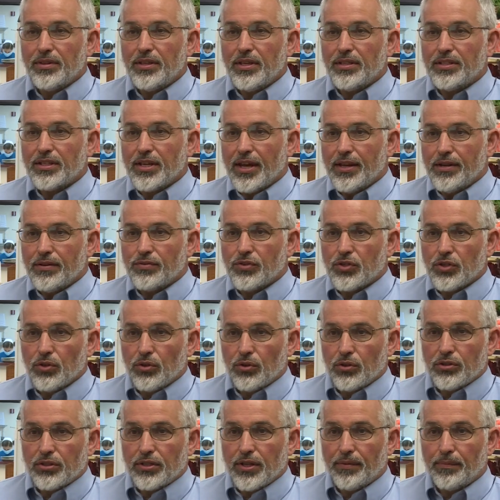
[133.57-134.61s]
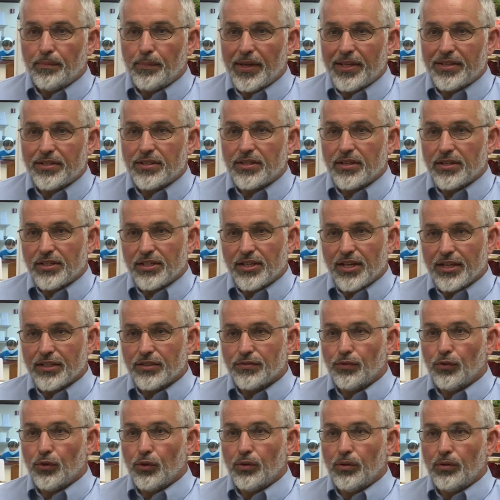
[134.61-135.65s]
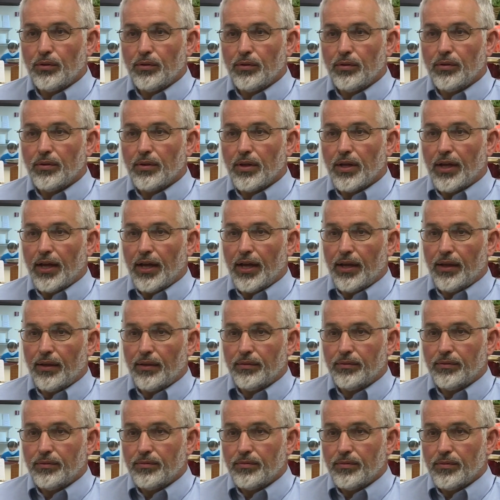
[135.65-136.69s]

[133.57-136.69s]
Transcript: These kind of stores have been successful uh,